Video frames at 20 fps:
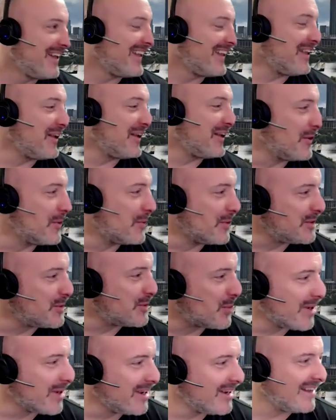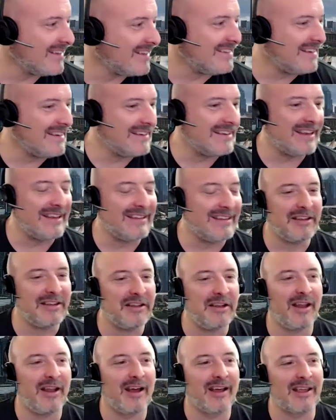You know, when twenty nineteen
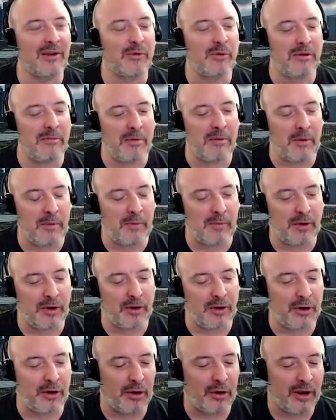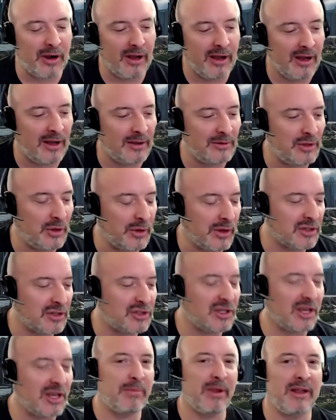ended, I can remember uh, doing a
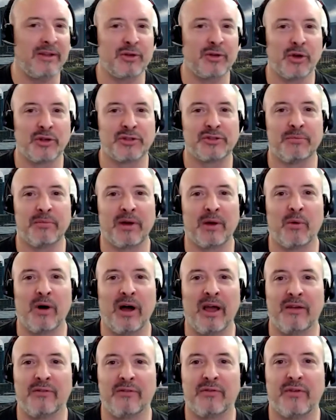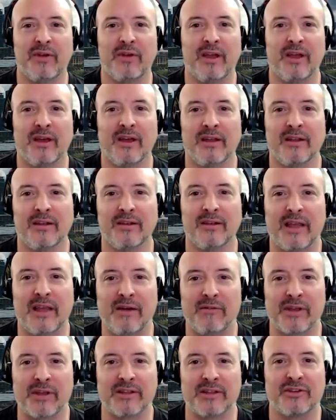champagne toast to my wife and
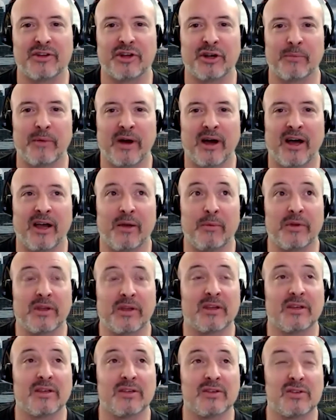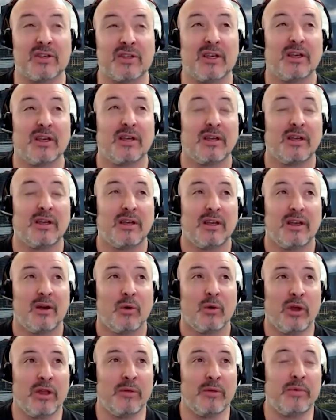having a tear in my eye because
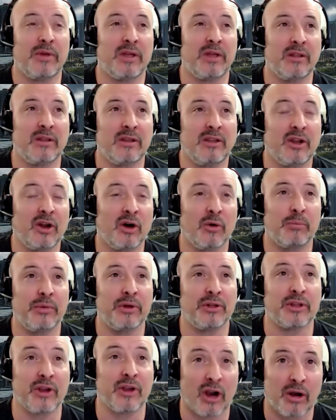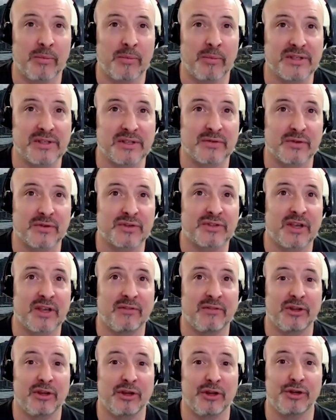we've been, you know, building our business for
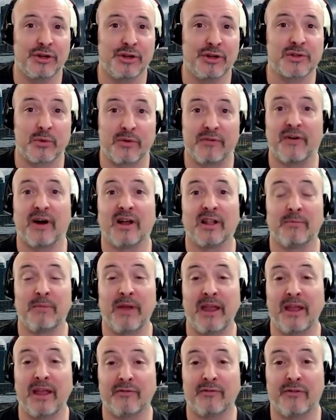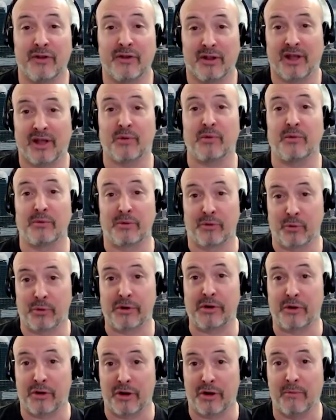seven years and we finally made feel like we were,
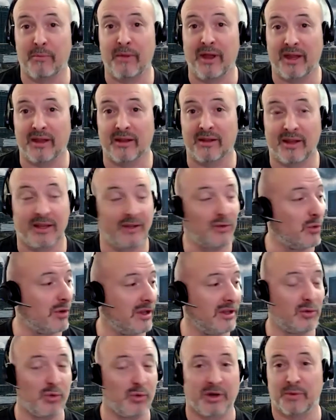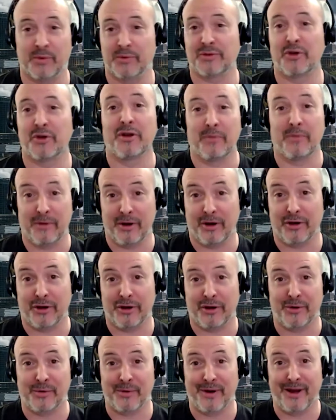we were going to make it. Like twenty twenty was going to be our
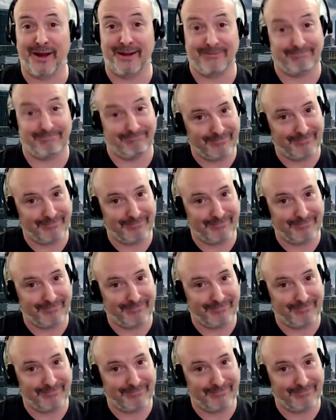year, right?